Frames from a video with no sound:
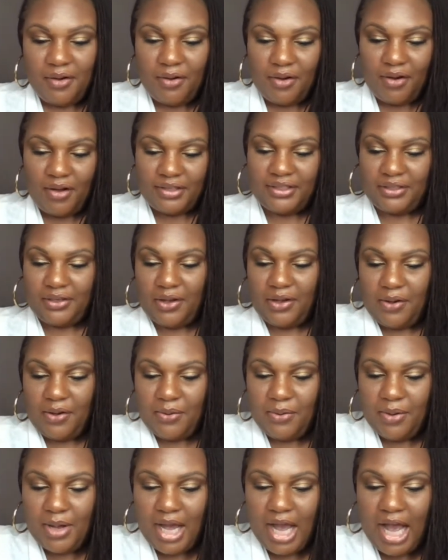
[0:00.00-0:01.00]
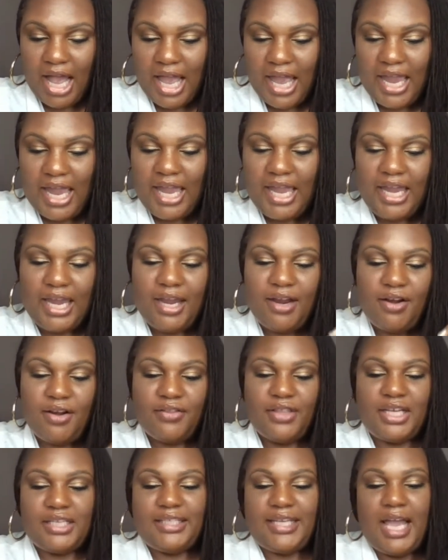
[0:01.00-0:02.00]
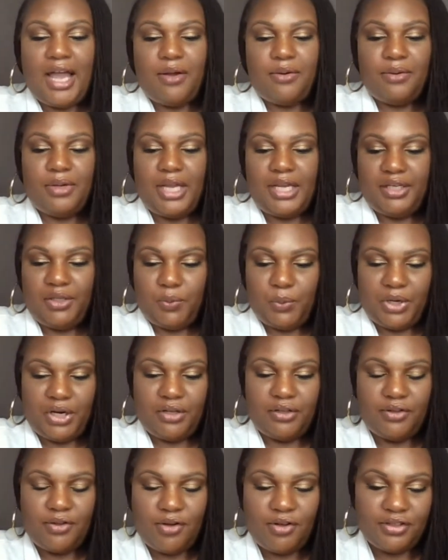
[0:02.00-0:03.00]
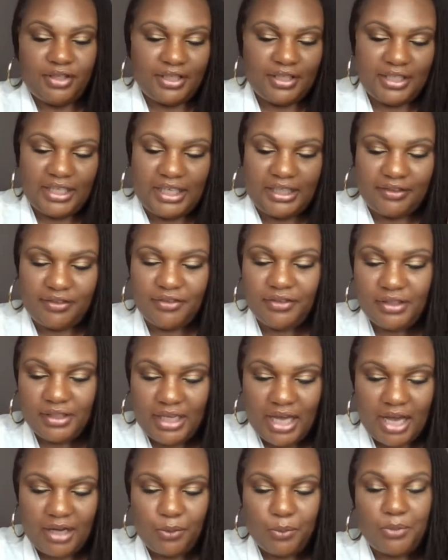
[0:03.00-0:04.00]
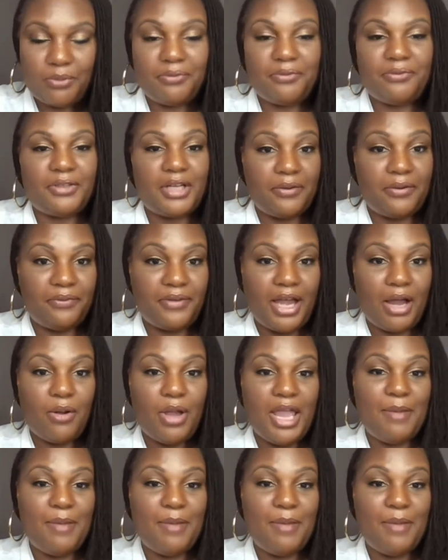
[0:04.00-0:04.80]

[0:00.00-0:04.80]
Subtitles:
Also, hair that's out anywhere along the length of the lock will fluff out